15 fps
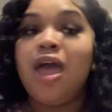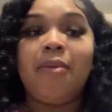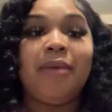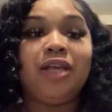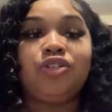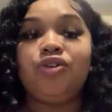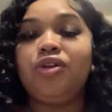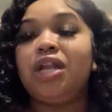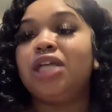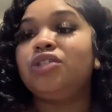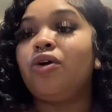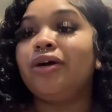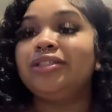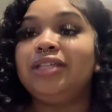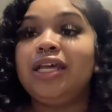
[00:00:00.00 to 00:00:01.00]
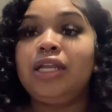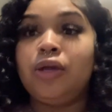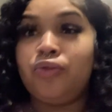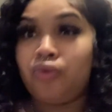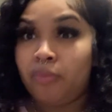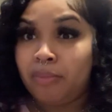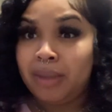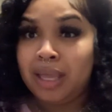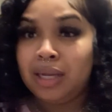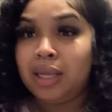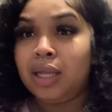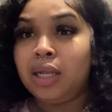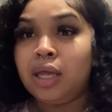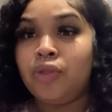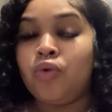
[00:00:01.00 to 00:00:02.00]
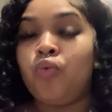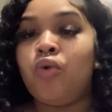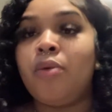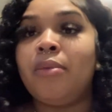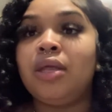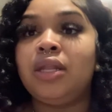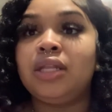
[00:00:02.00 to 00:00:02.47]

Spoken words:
Make sure you're not talking to any other men, any other women.